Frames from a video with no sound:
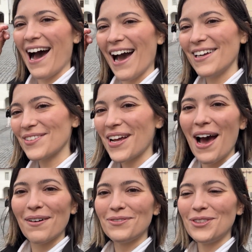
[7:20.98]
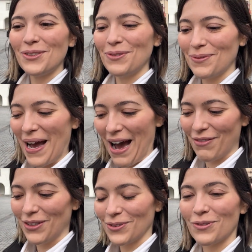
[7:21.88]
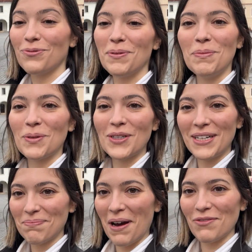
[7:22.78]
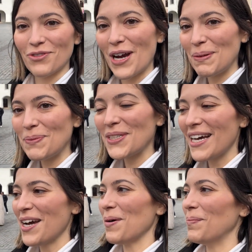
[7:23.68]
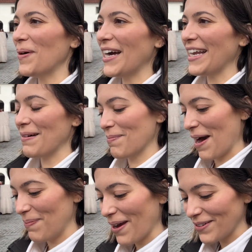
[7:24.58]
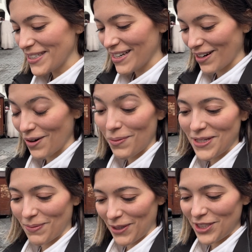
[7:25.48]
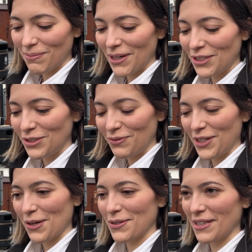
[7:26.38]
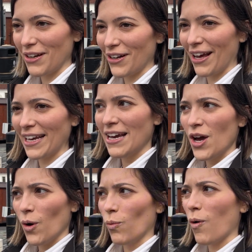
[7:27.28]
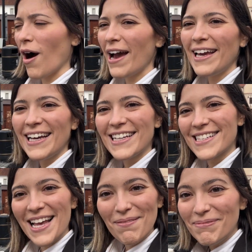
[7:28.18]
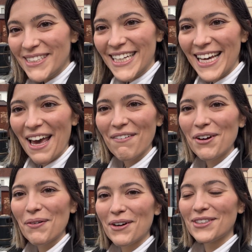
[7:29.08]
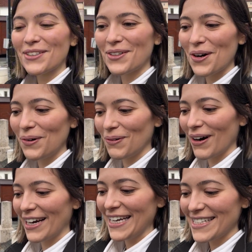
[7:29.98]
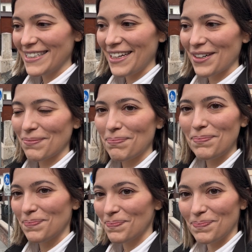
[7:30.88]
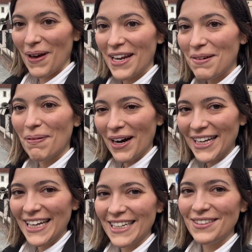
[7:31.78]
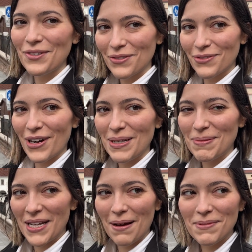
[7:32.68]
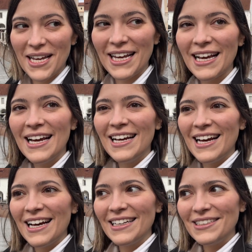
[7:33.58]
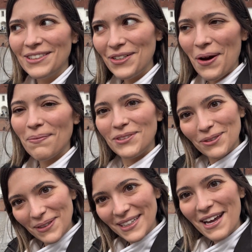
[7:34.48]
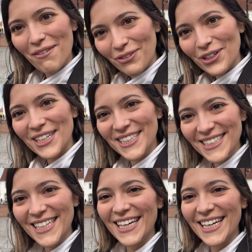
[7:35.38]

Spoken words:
I don't have to have a lot of people in my frames, but my parents are always watching my YouTube videos and they are like, why is empty everywhere you go? Why isn't there anybody in your frames? And I'm saying, you know, I'm doing an effort